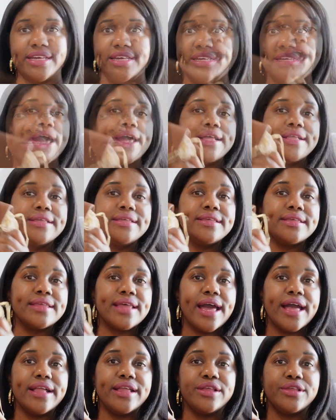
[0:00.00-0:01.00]
So I
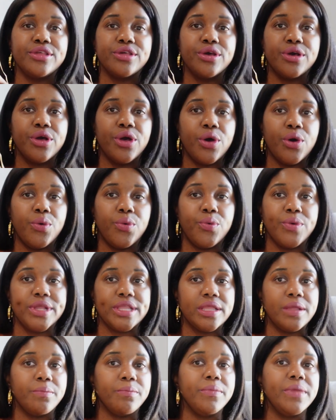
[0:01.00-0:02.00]
decided to go
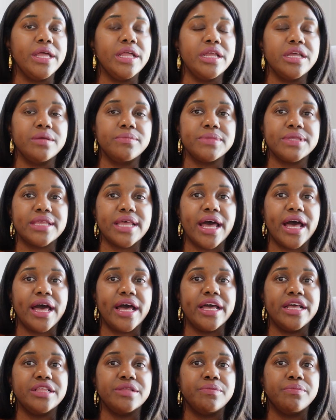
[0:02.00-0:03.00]
with the medium
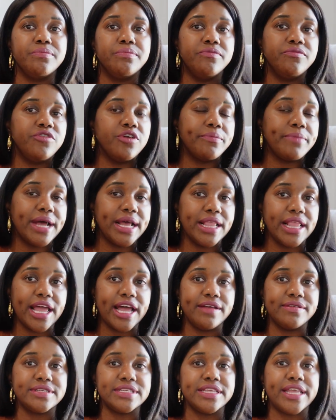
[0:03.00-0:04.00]
size for my
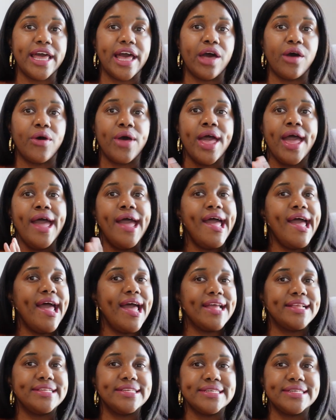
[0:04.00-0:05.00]
lifestyle
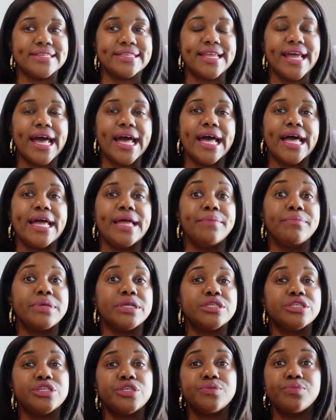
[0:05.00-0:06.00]
at this time,
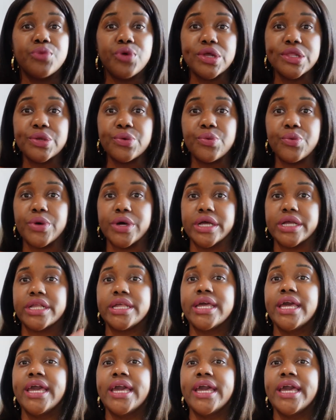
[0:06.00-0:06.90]
but the smaller one